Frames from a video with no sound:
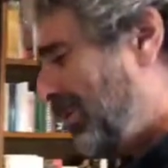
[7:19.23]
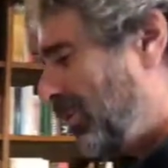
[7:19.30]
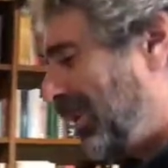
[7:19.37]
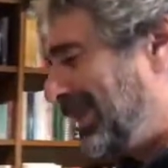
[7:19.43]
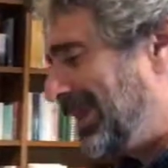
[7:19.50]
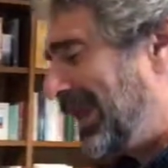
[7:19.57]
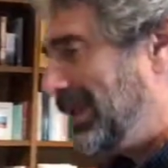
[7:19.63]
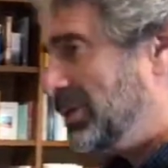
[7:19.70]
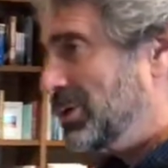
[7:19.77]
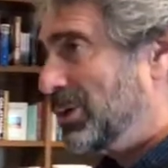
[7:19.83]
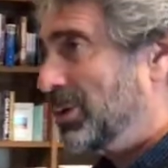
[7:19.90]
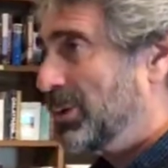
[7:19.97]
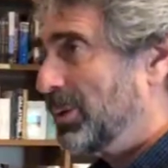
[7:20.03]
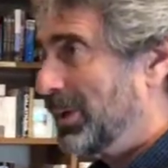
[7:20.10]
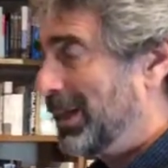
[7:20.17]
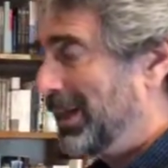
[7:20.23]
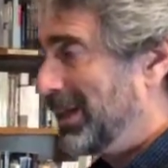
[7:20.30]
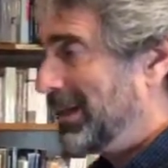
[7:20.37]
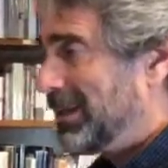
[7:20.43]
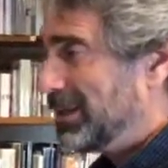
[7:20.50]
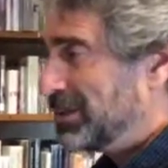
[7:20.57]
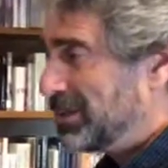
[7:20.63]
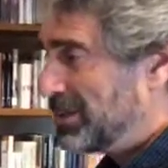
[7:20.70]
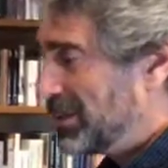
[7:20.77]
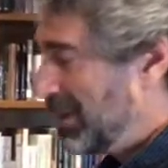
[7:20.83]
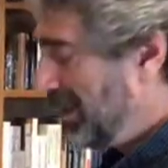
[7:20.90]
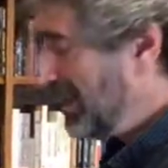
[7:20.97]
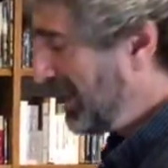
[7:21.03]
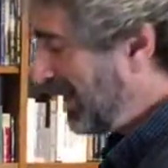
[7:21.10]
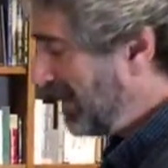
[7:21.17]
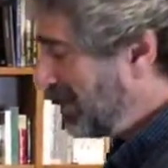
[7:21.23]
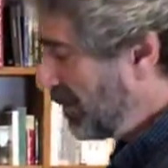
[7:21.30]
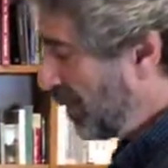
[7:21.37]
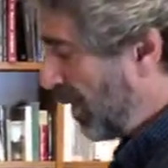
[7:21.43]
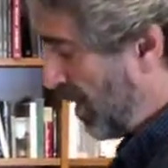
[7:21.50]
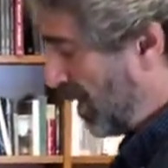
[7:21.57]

what they do is they do